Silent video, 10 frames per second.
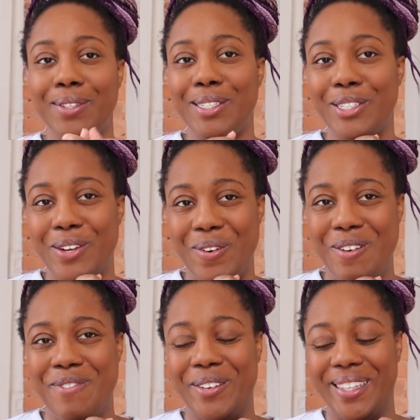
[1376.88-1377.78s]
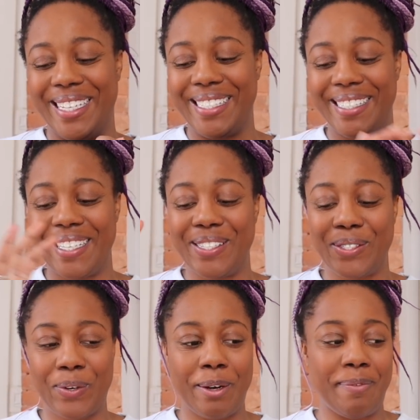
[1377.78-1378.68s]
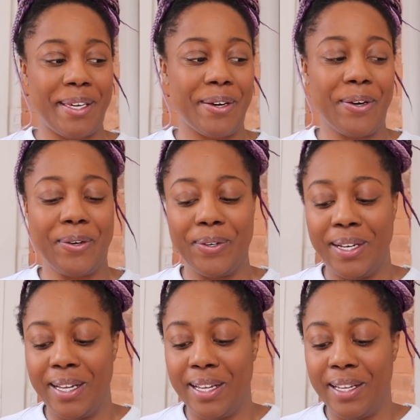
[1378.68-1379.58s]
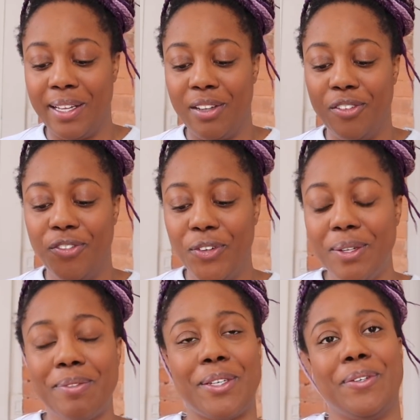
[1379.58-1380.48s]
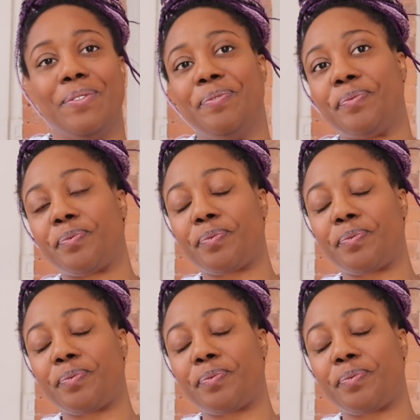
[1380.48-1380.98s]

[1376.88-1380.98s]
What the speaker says: you need to know about this Scorpio full moon